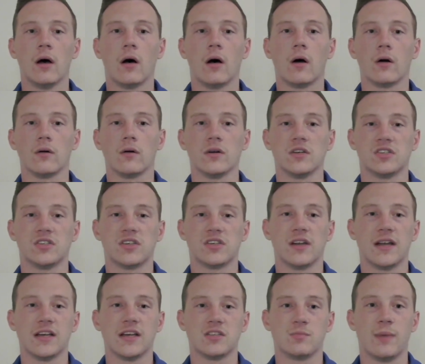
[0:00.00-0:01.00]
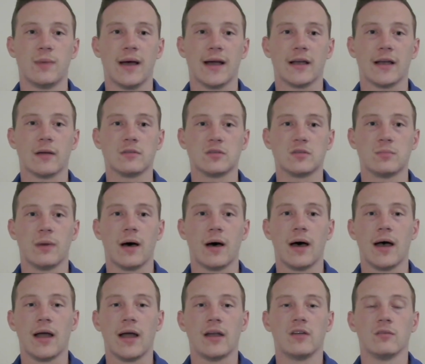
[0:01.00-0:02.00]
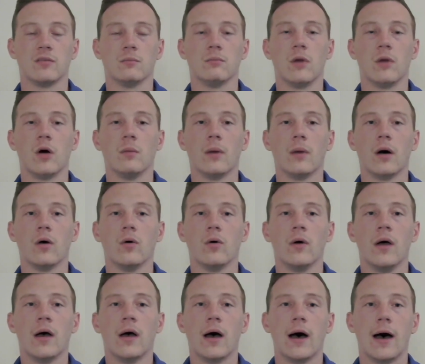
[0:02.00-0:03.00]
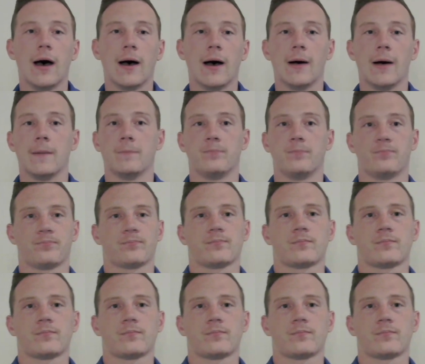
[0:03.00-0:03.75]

are listed as backups behind Momo. Um,